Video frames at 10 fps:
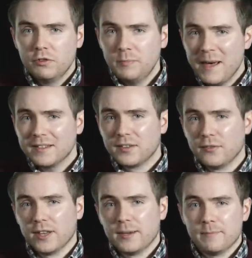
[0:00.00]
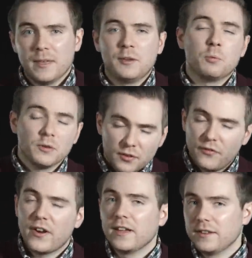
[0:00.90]
Respectively, it was a
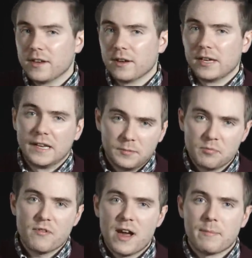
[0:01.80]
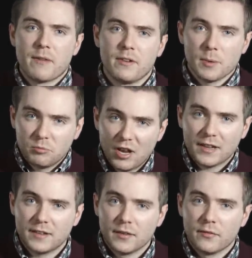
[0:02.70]
failure in its primary
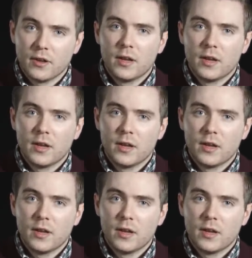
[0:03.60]
objective,